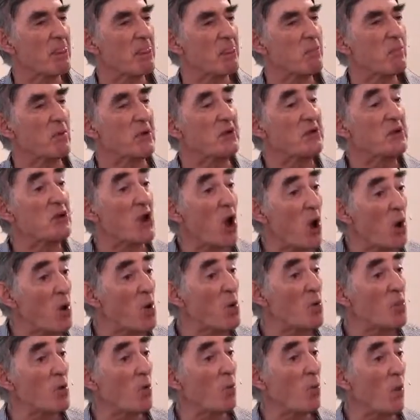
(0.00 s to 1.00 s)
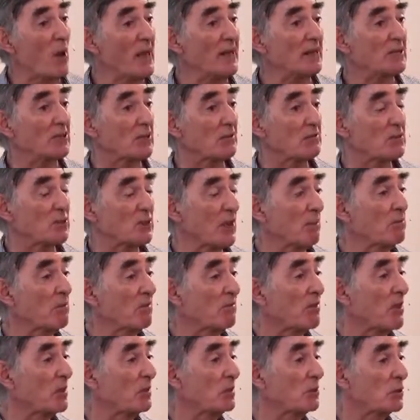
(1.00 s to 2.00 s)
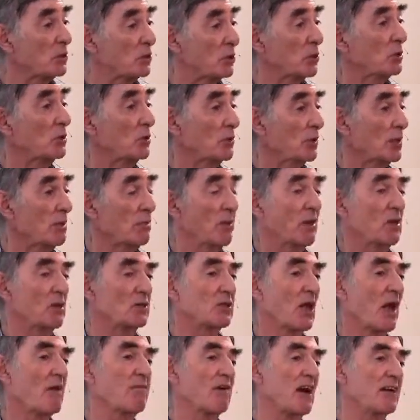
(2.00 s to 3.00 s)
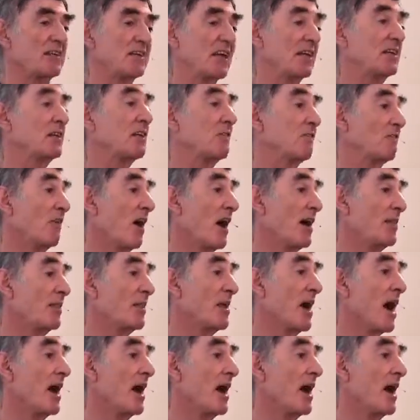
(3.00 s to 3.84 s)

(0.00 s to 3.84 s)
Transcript: we know the weights of some of those jewelry because I've identified the